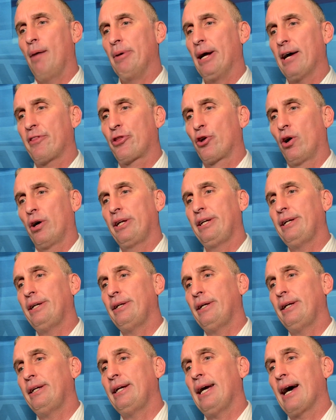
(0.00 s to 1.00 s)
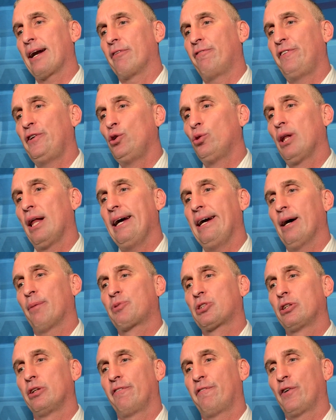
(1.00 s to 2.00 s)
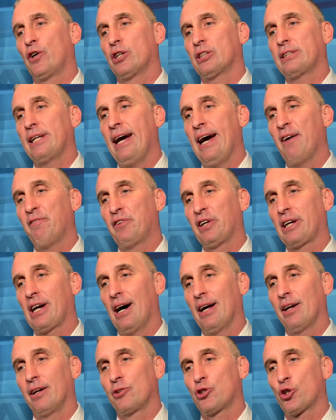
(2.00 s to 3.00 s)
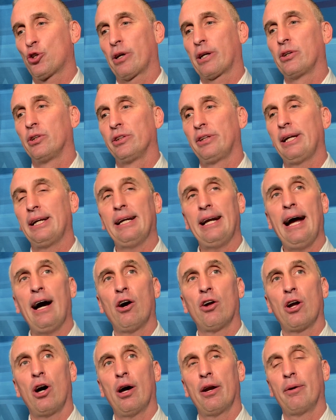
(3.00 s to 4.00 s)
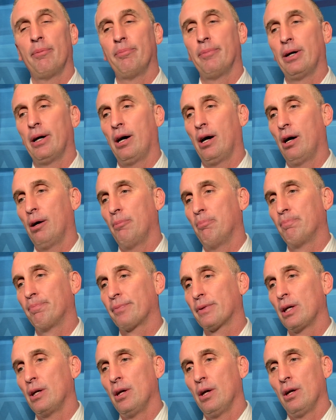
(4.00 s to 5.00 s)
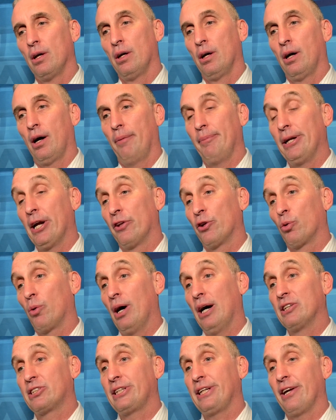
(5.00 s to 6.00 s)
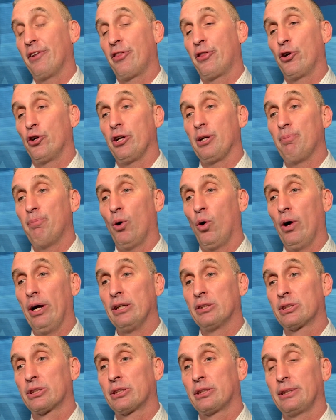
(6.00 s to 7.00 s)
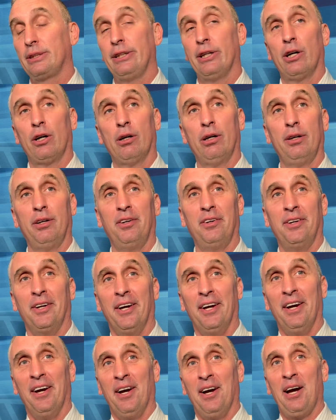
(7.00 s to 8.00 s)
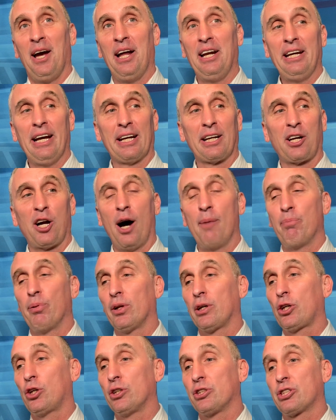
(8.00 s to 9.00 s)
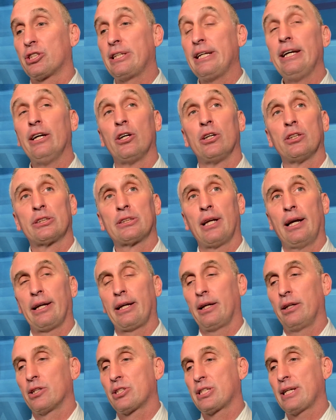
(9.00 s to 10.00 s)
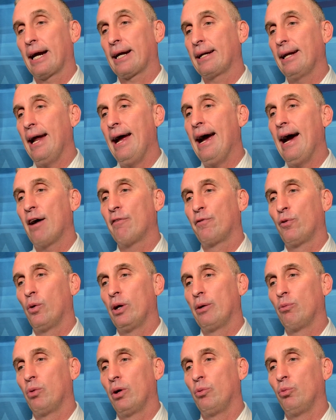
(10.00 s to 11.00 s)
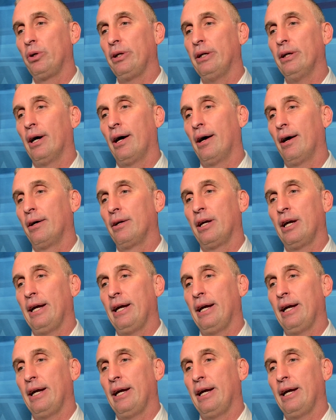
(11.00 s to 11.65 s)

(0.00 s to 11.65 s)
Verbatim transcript: mean, I thought he, he had a few layups in the first half that kind of trickled in and out on him. Um, I mean, otherwise he had 30 points, you know. and he had a couple of good steals, like in the second half when, when we, uh,